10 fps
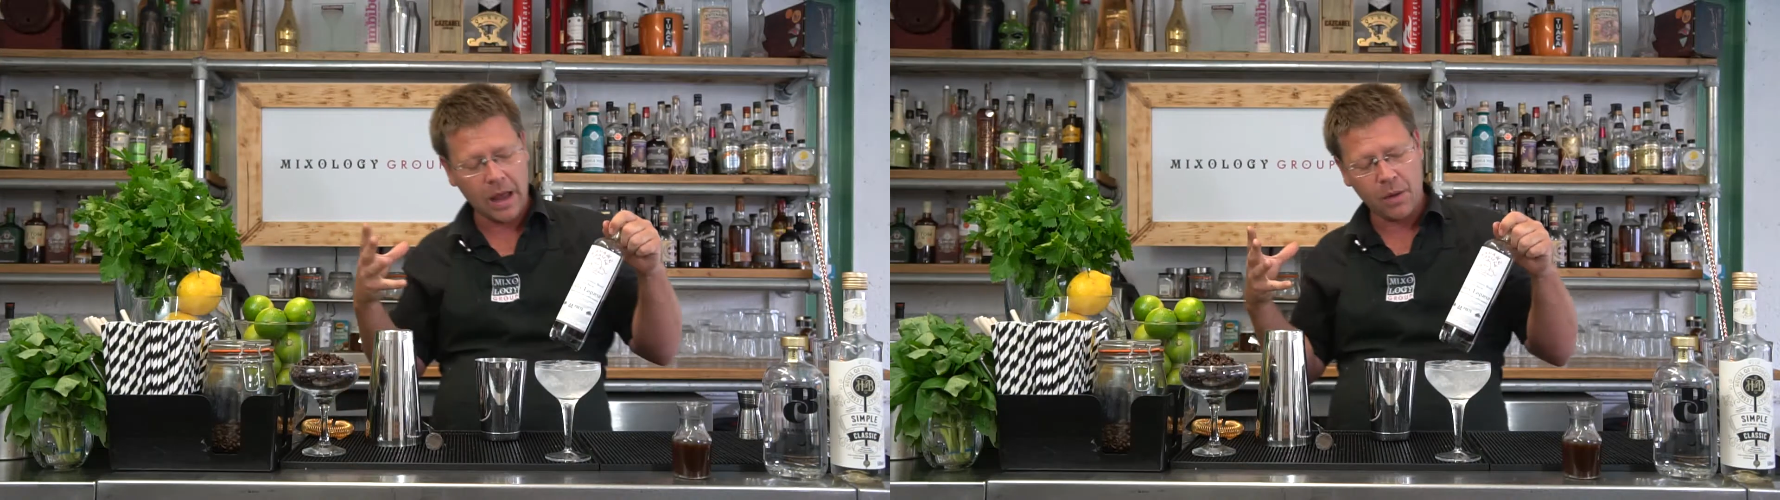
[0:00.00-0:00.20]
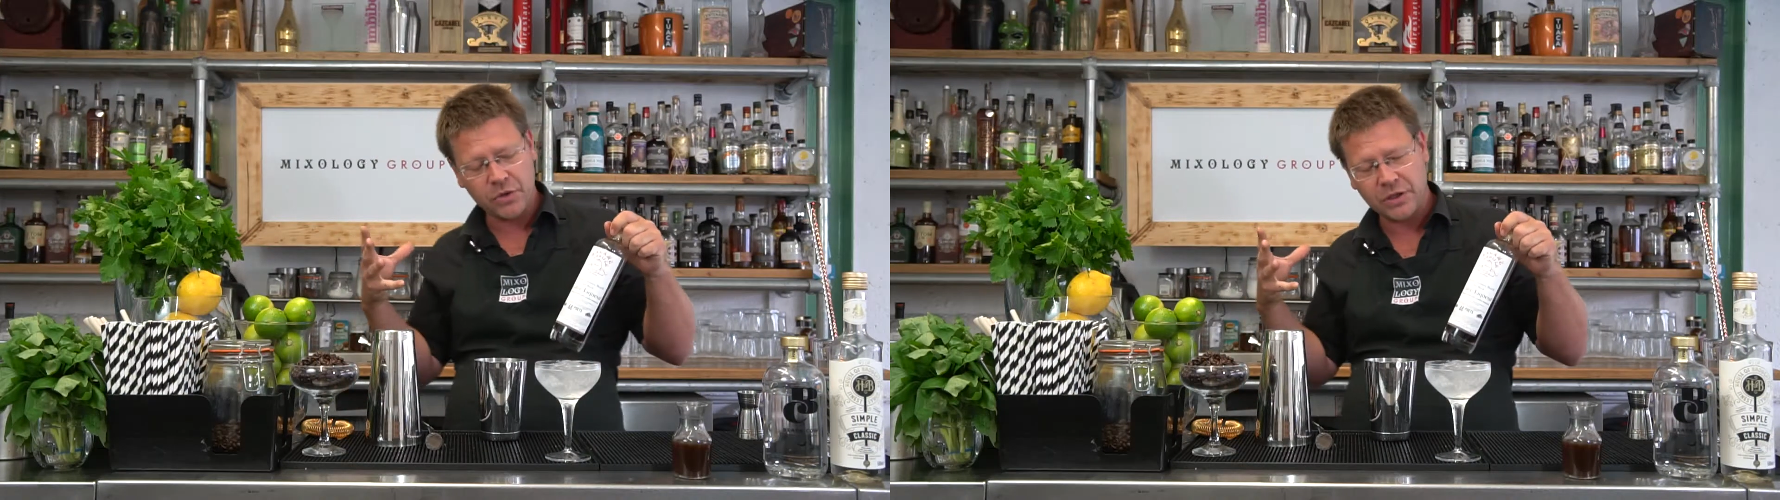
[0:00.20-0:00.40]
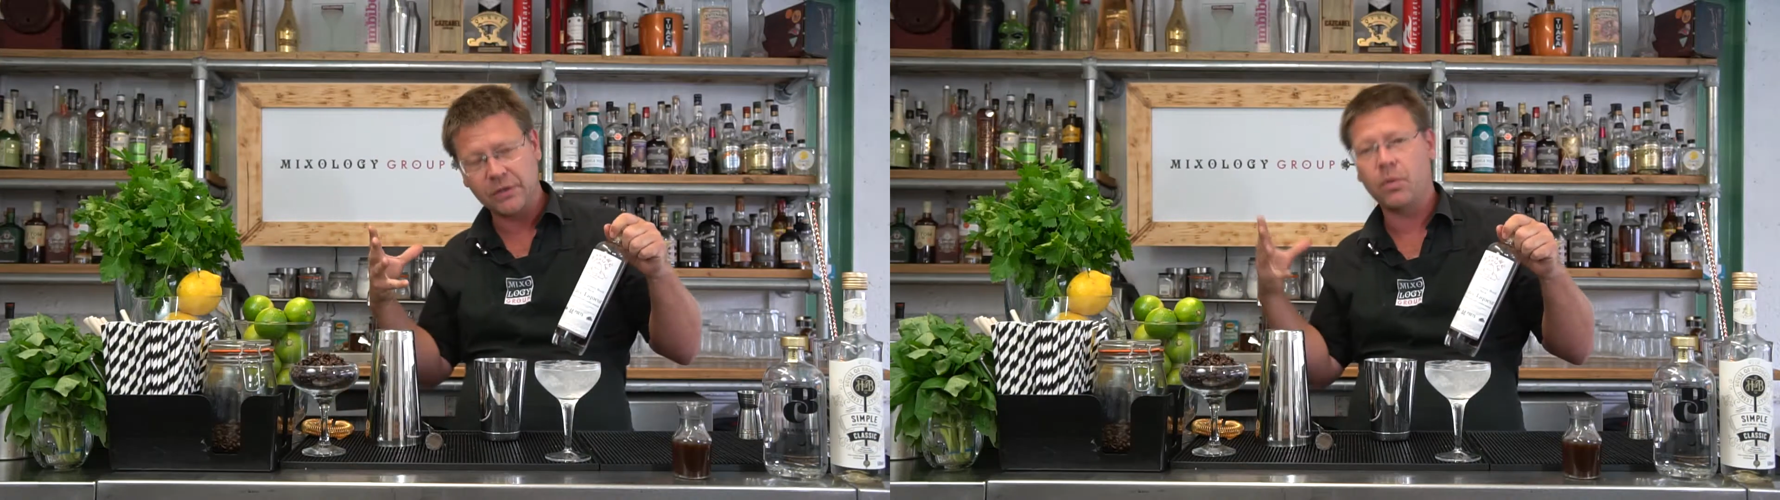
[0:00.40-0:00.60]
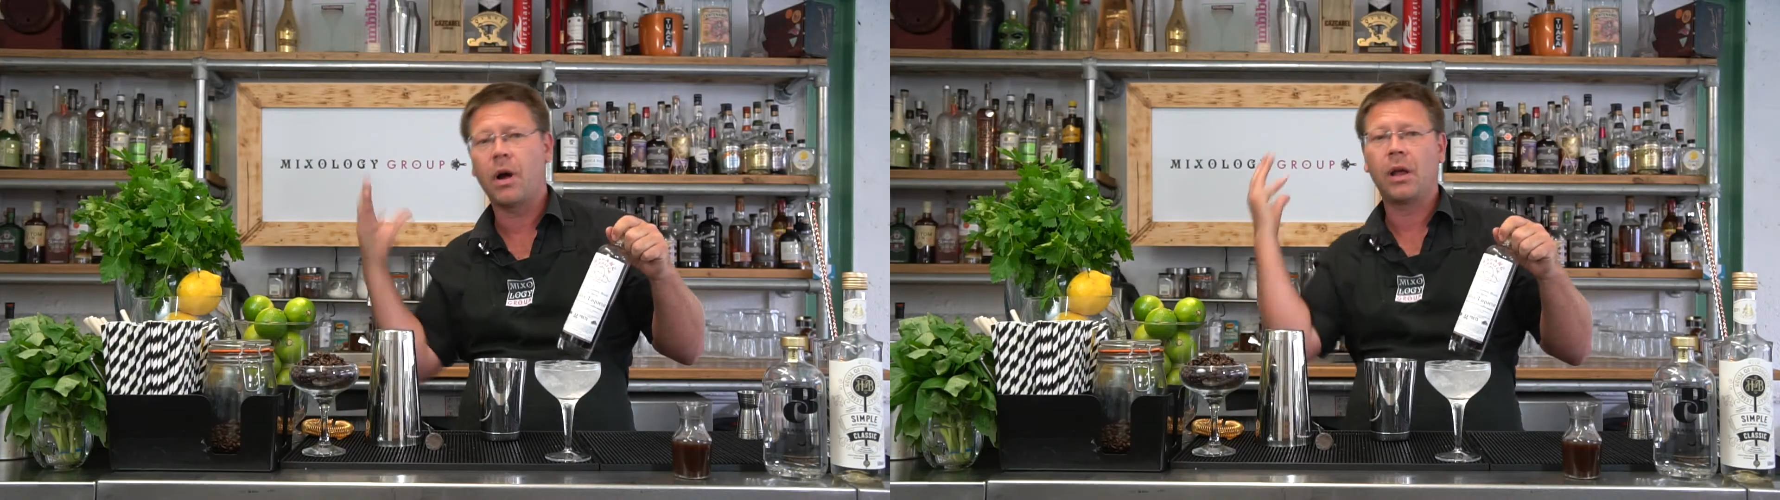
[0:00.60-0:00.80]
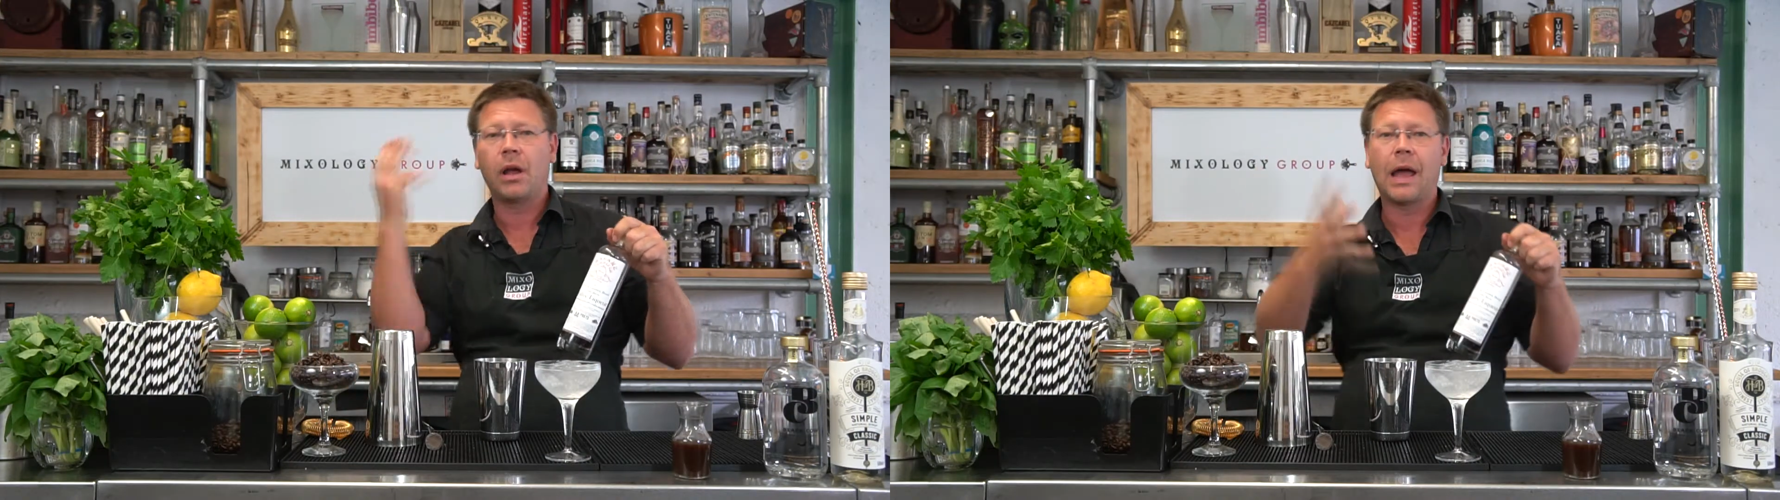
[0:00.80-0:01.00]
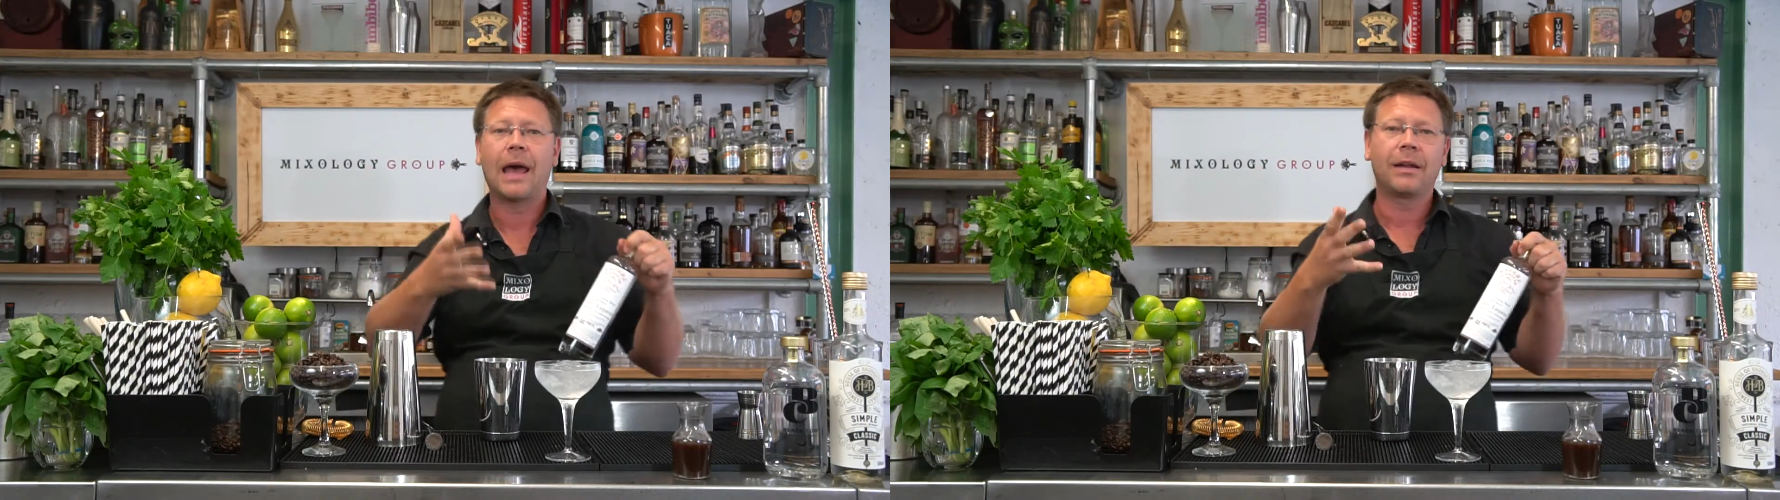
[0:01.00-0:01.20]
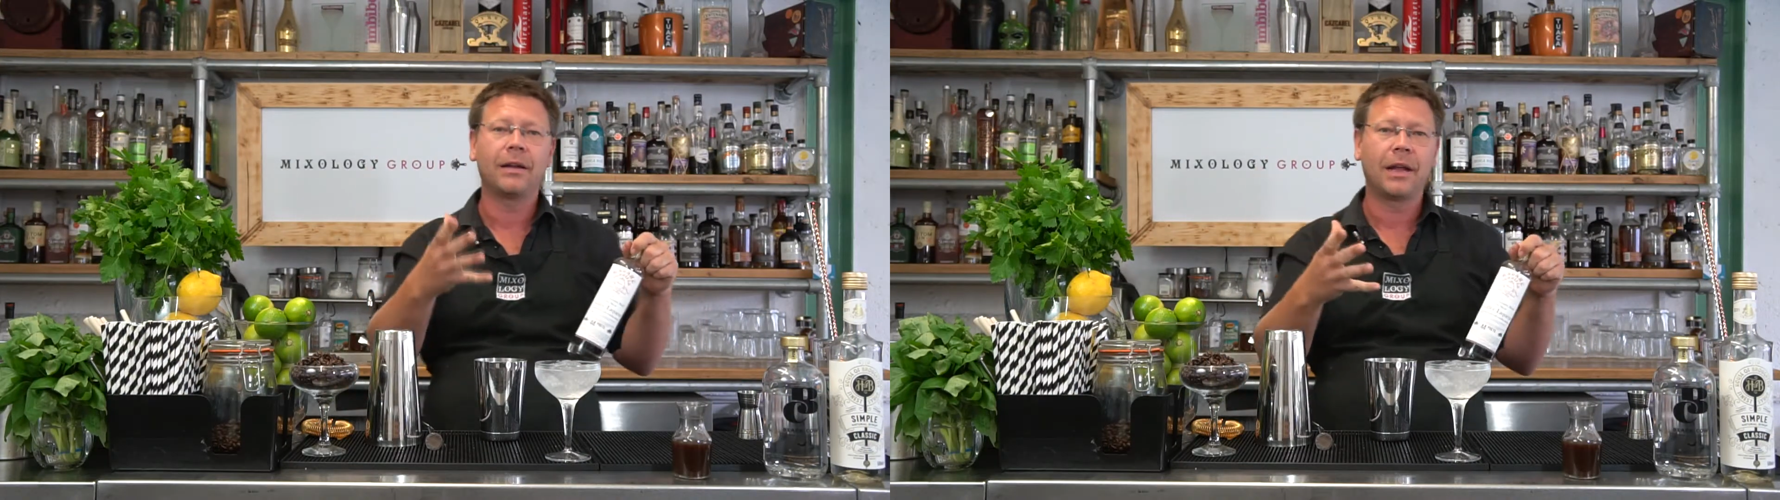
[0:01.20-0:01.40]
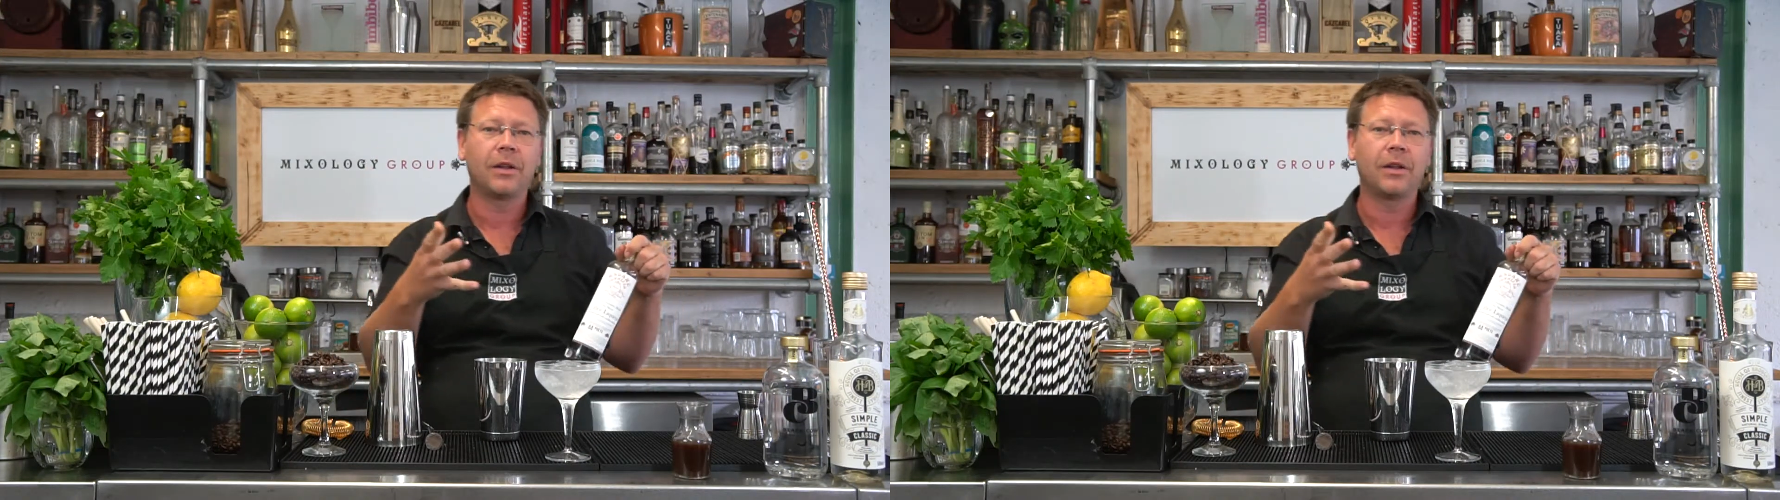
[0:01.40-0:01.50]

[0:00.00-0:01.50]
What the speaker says: which is why I added